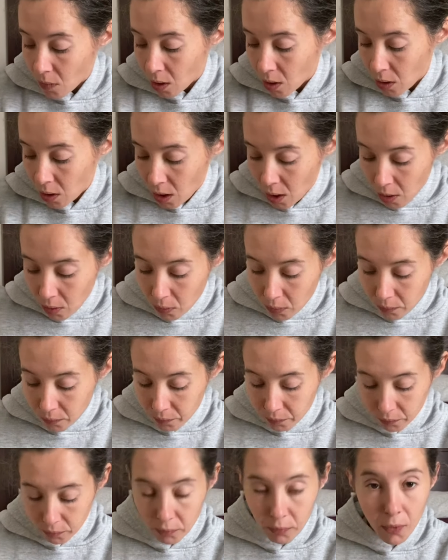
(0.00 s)
you know,
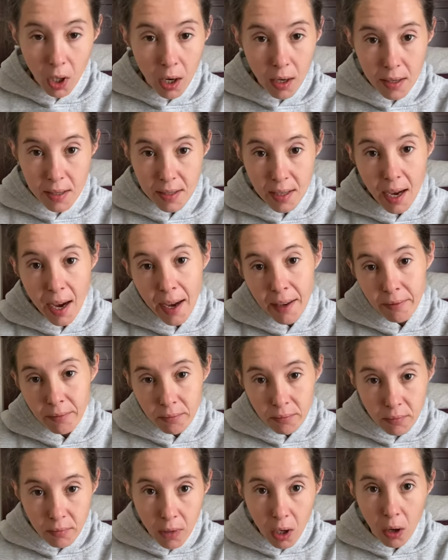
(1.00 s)
our sign,
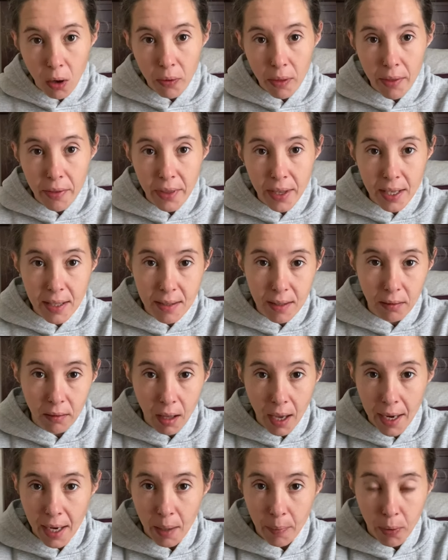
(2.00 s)
all the things that
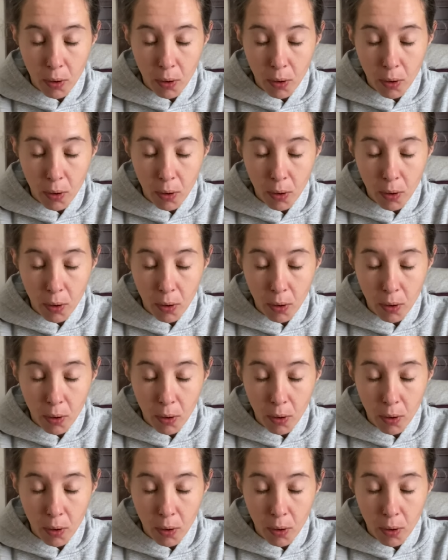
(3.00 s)
line up